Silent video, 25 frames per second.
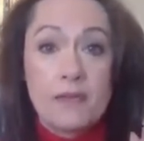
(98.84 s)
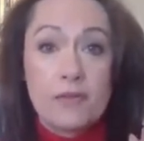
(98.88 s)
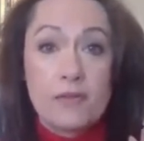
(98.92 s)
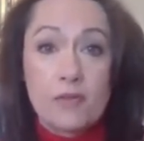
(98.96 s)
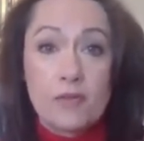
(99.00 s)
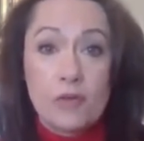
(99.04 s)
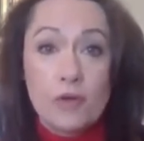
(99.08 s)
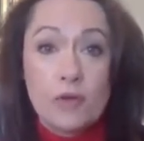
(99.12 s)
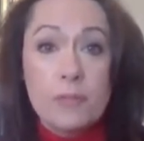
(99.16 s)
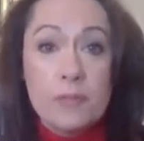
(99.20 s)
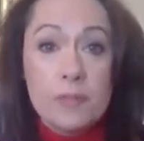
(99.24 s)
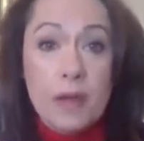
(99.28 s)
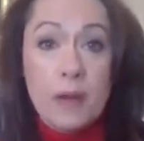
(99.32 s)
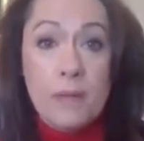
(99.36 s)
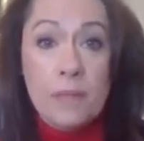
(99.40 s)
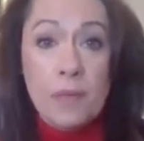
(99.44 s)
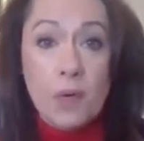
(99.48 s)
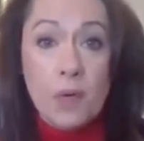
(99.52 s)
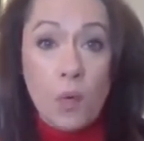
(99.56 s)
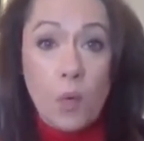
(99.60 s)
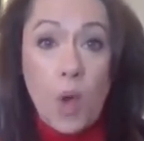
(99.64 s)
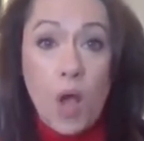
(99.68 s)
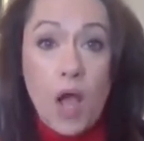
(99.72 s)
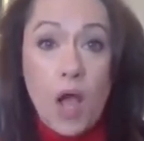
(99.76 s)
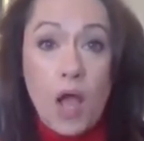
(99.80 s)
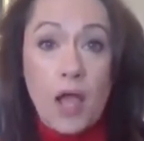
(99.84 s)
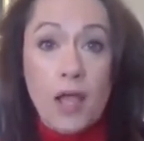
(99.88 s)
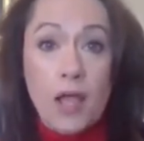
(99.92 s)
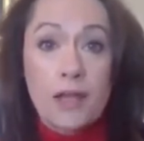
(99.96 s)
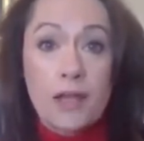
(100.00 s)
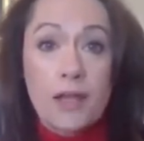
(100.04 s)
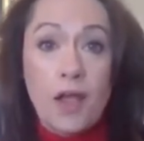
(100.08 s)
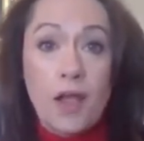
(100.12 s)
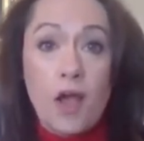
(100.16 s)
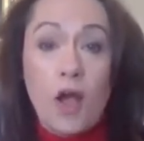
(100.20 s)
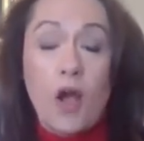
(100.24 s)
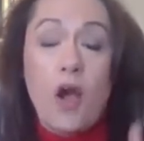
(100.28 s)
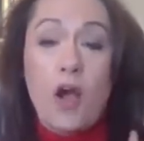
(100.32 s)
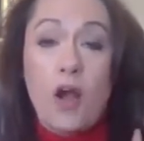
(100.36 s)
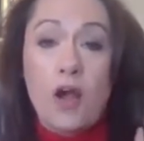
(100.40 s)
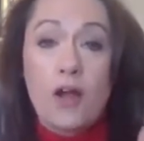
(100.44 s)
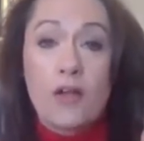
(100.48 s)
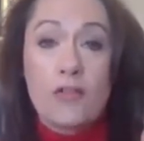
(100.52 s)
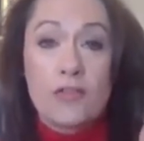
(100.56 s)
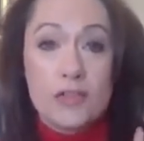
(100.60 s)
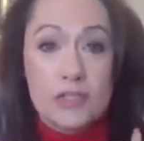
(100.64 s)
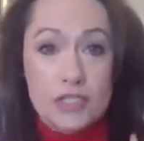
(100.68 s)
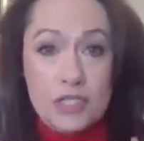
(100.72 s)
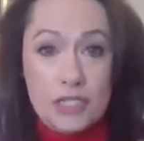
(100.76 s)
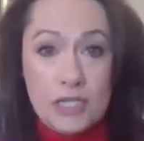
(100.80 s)
Group number 1
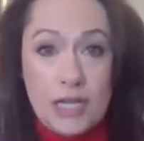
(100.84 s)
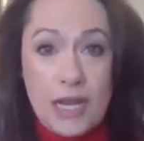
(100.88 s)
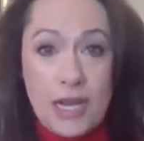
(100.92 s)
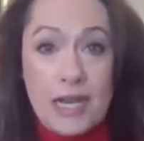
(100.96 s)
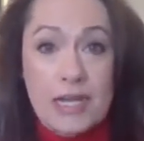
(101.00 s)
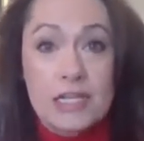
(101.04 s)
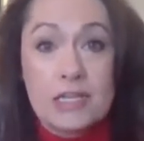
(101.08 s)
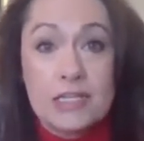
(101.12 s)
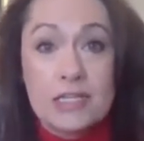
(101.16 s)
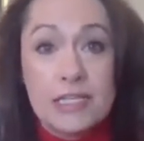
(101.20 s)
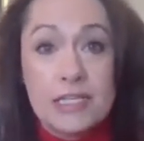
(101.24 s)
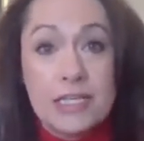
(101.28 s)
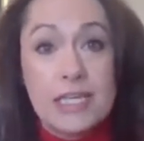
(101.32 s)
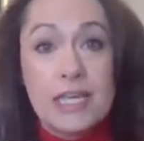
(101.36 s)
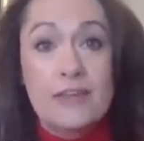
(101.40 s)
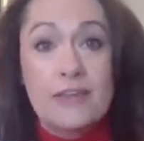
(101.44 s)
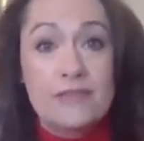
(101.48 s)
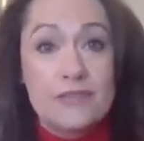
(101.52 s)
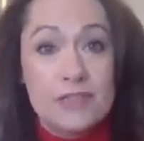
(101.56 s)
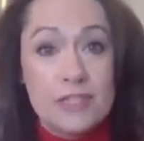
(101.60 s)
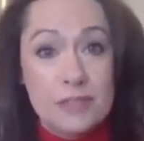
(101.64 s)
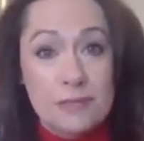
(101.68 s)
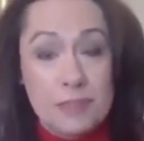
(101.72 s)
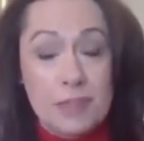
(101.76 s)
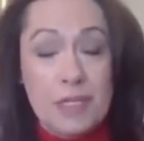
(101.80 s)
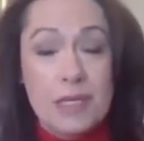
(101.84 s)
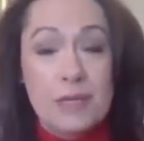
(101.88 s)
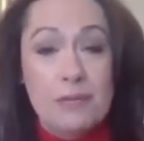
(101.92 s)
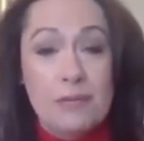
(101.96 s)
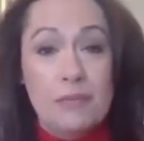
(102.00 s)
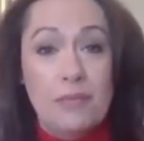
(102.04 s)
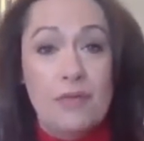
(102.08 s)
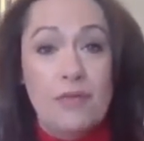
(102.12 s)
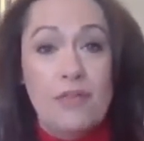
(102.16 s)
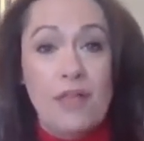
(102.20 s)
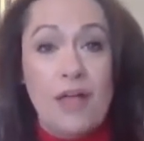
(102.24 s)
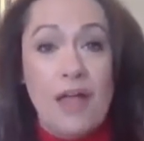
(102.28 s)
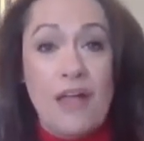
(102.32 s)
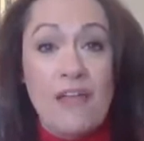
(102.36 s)
are the genetically gifted people.